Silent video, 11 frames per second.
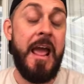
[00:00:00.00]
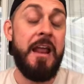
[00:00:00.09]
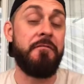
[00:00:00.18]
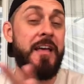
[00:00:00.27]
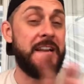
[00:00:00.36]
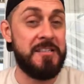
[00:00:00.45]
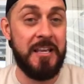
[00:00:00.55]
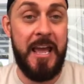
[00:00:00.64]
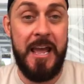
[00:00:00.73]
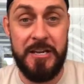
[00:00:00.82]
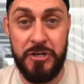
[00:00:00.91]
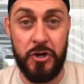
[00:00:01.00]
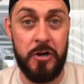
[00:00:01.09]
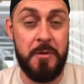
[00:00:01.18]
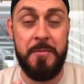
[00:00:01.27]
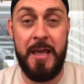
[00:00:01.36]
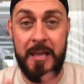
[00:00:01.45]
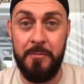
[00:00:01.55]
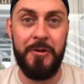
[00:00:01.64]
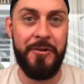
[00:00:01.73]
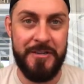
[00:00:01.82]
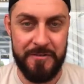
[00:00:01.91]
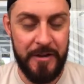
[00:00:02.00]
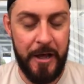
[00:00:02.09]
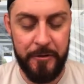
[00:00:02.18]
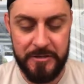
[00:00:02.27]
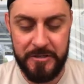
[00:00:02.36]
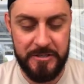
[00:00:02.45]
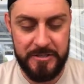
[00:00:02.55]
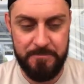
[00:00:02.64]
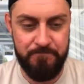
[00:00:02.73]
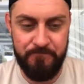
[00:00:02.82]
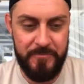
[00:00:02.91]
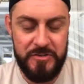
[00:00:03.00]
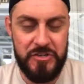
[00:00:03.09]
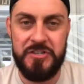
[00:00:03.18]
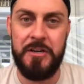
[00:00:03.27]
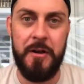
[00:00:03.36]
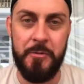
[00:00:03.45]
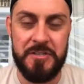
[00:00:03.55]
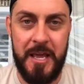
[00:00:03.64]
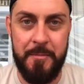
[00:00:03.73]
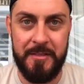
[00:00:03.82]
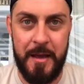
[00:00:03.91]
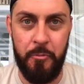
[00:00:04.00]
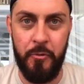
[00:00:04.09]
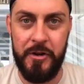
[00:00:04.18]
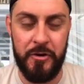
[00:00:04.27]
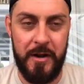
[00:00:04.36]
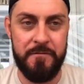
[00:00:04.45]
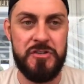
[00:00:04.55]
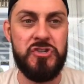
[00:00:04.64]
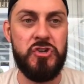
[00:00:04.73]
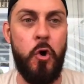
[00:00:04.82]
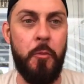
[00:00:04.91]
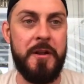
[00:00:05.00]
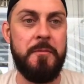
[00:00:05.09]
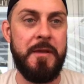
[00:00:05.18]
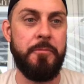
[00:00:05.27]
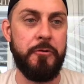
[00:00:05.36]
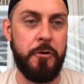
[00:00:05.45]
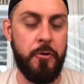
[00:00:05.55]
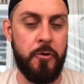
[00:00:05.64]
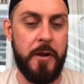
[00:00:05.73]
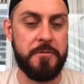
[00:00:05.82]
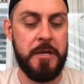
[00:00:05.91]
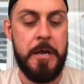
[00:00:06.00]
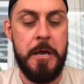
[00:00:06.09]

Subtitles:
And if that's the case, you're going to be making millions of dollars because it's just a numbers game at that point. You're going to have so many people in your programs.